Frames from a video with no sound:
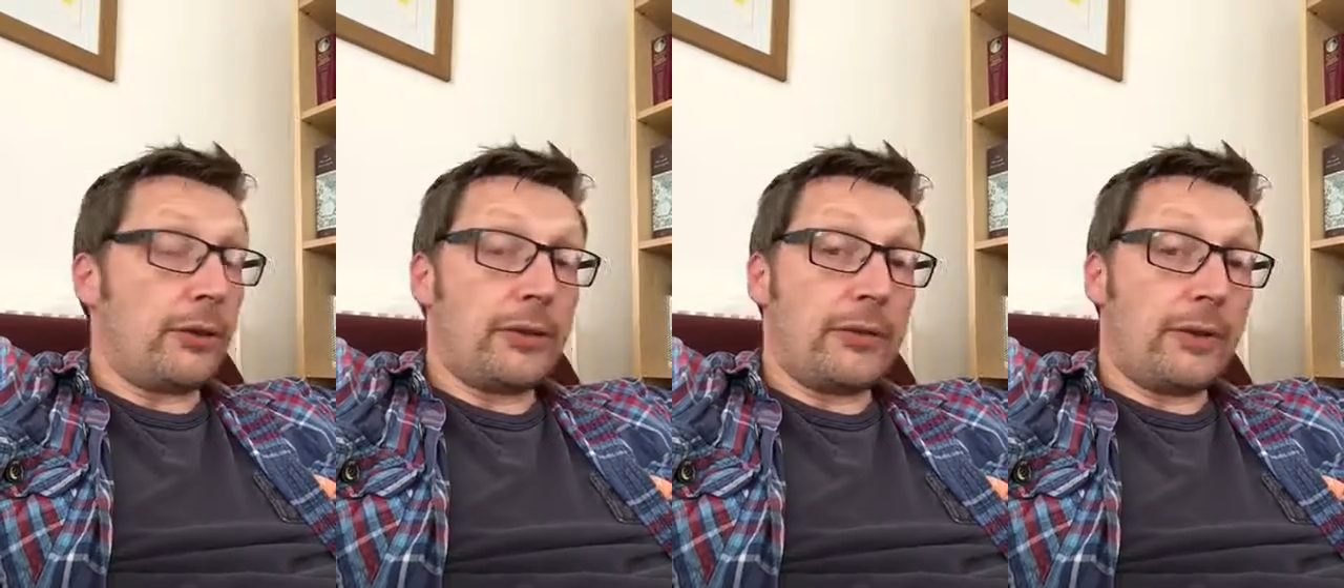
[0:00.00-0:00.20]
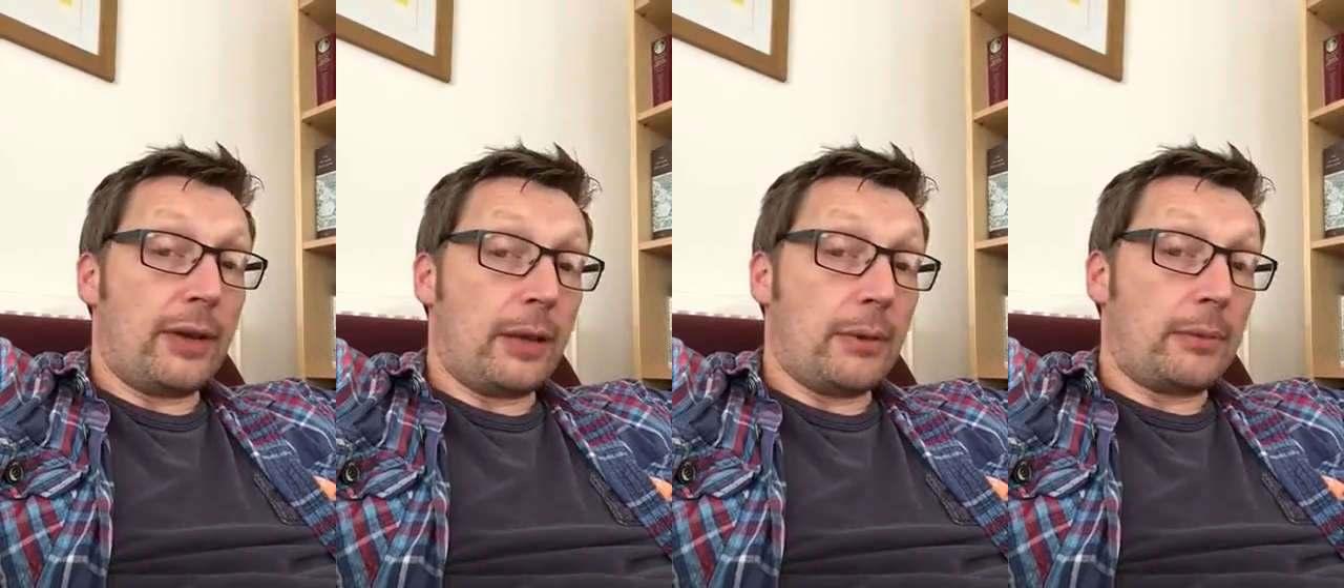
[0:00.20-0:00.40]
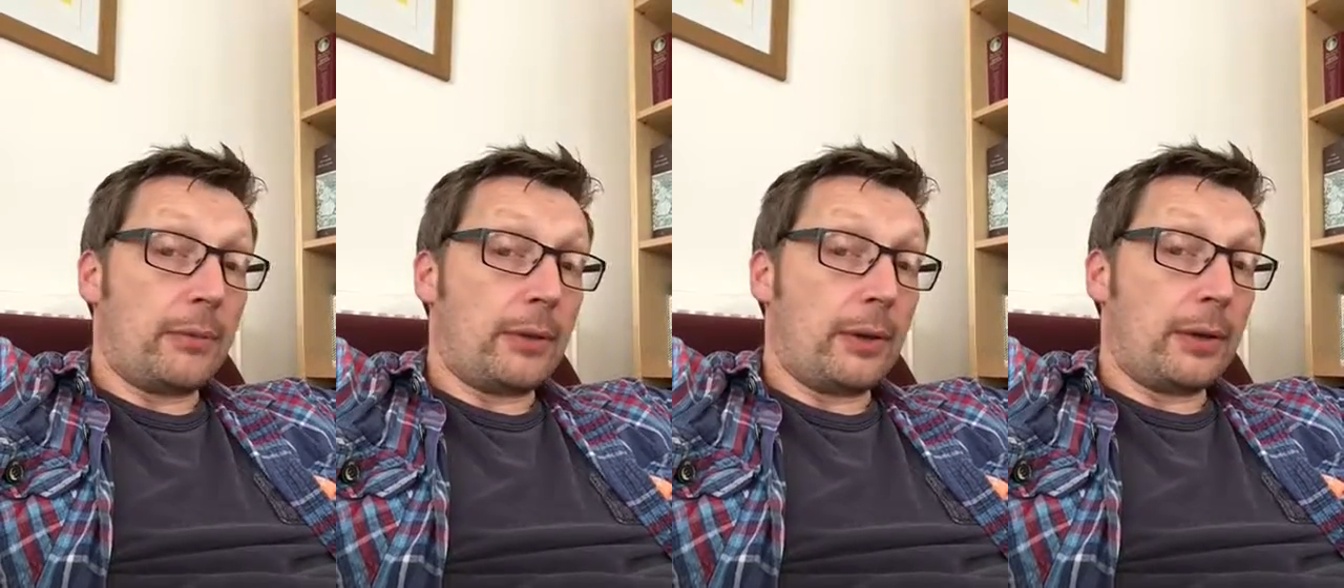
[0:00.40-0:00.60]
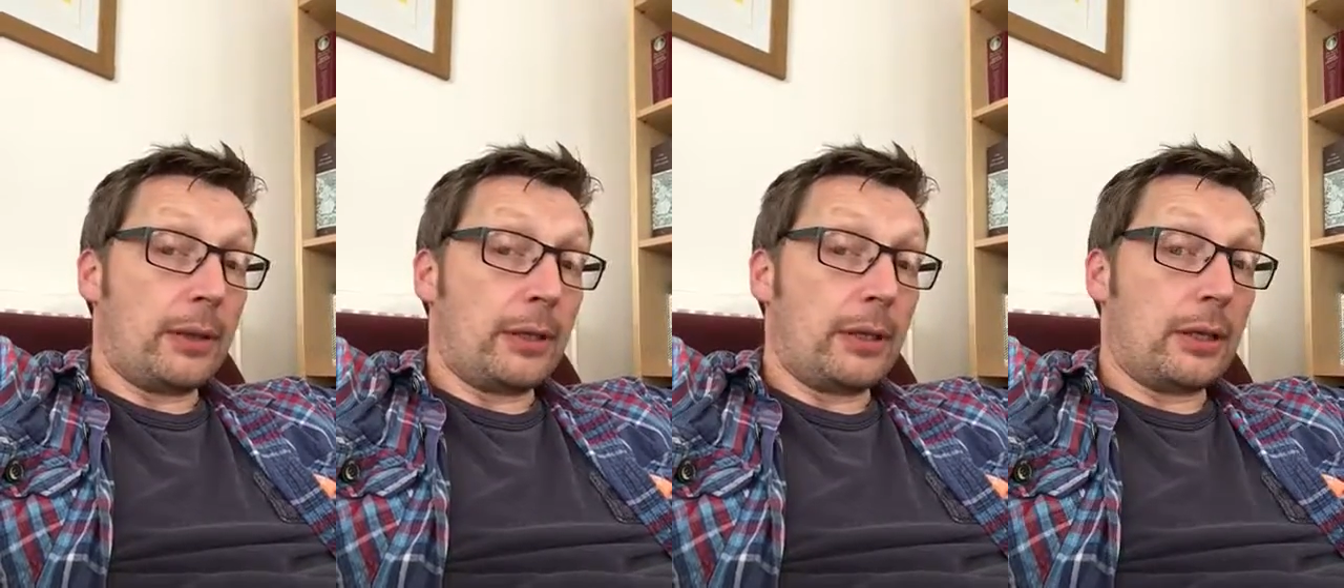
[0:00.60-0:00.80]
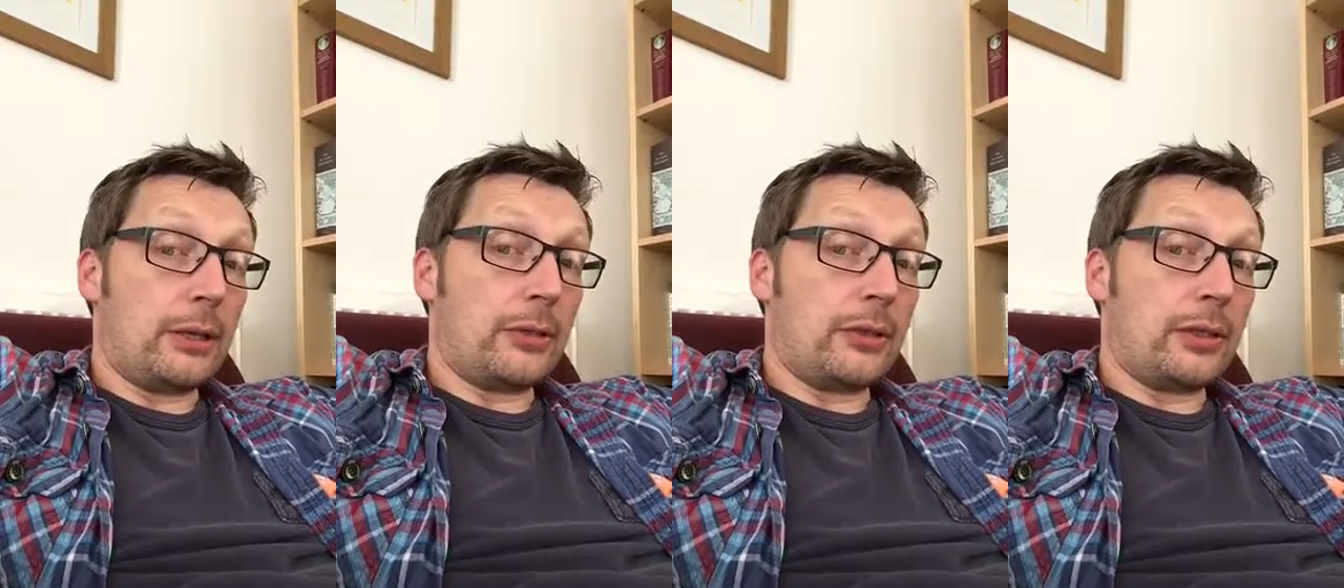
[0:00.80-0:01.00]
developed throughout
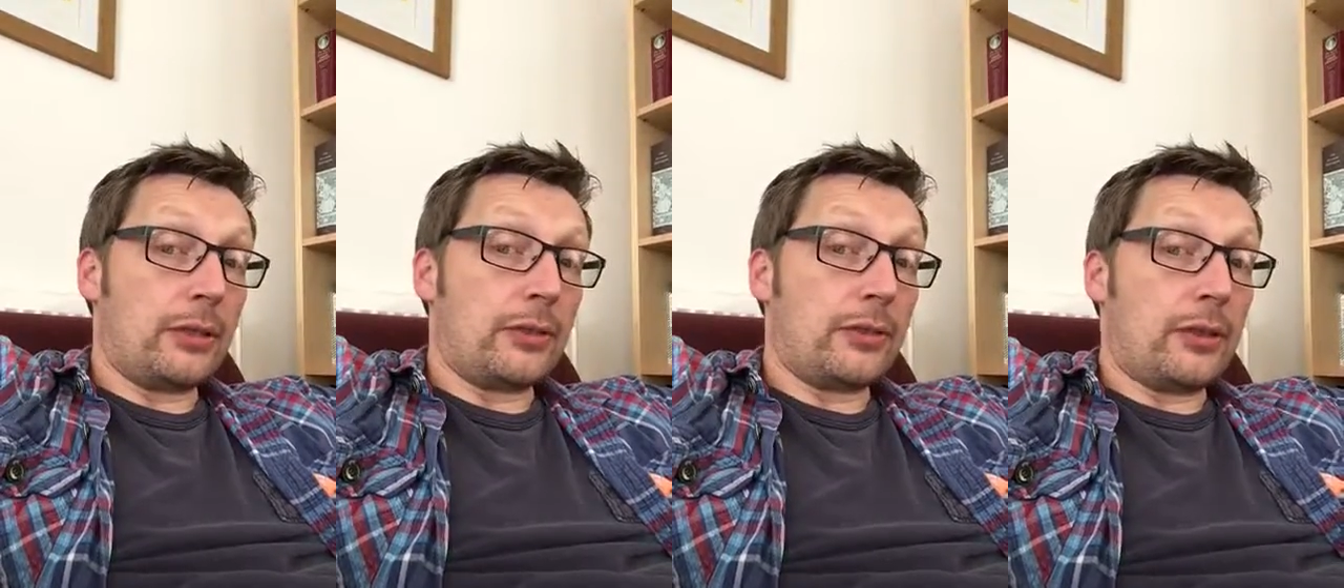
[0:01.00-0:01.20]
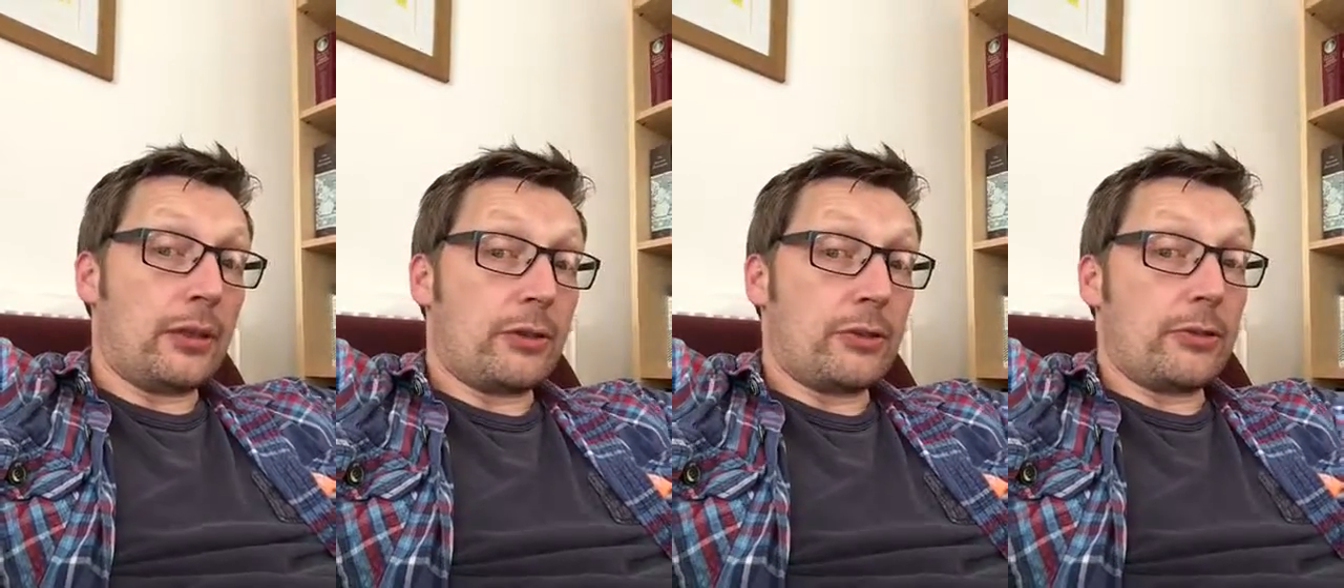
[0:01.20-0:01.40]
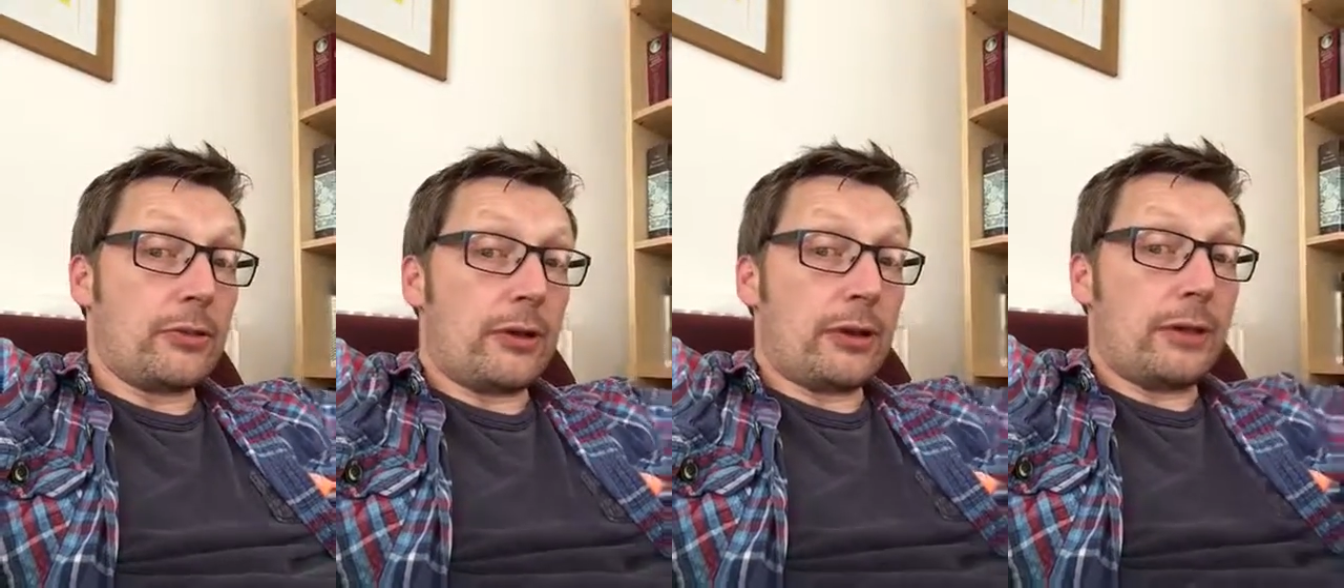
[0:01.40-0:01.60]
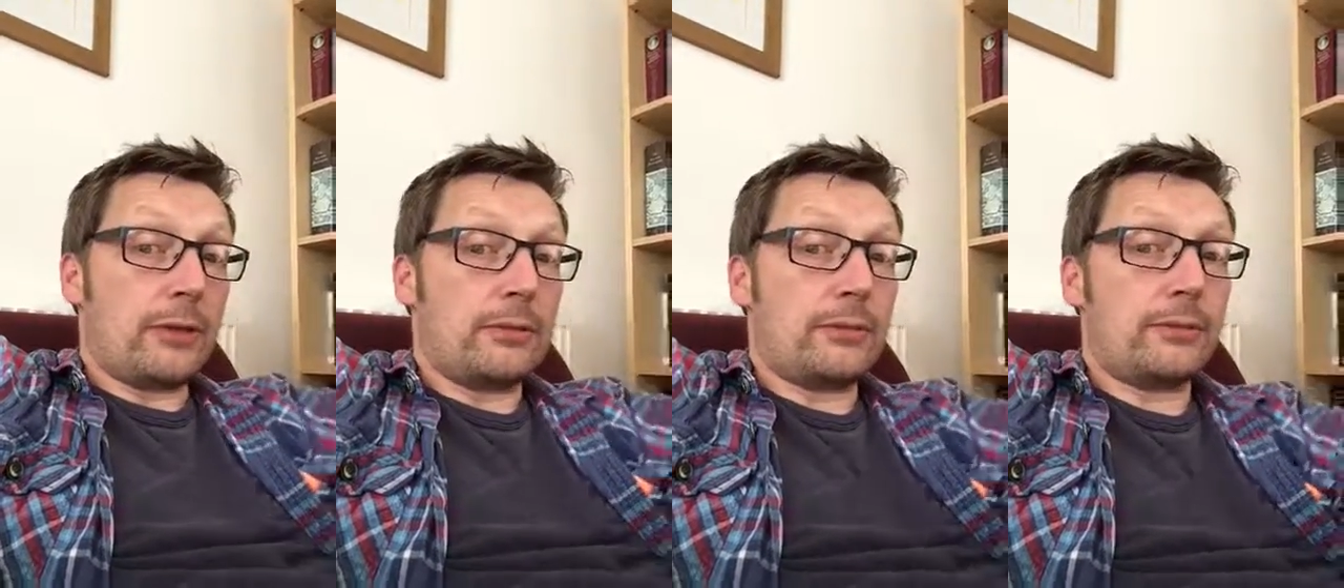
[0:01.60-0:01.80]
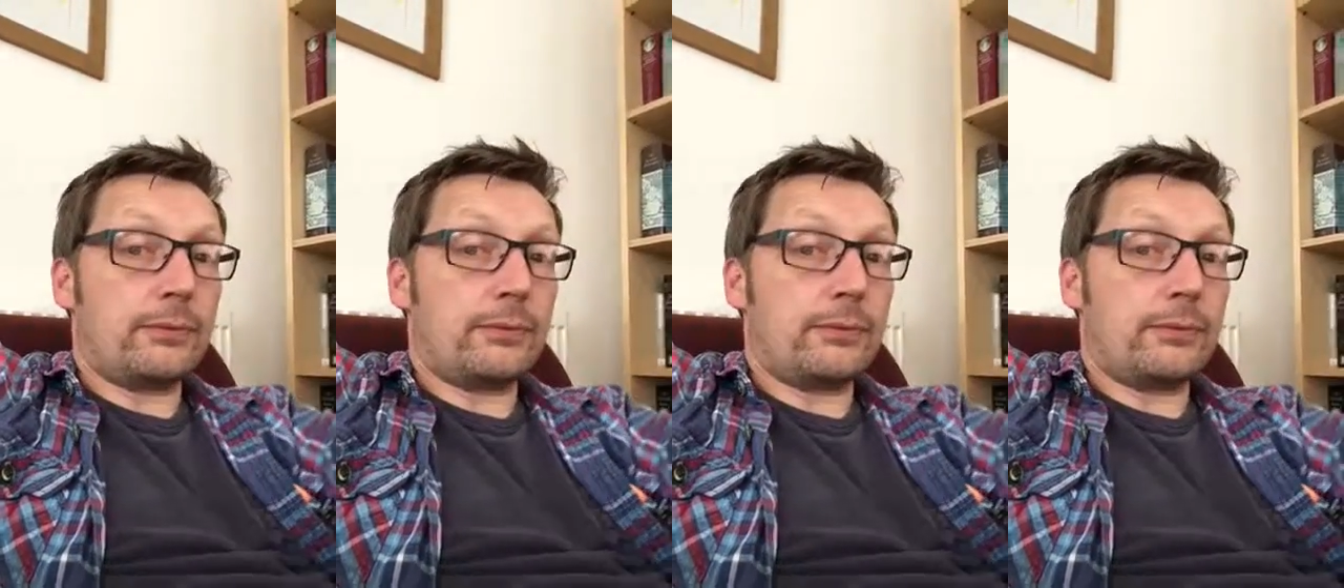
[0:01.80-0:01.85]
the 19th century.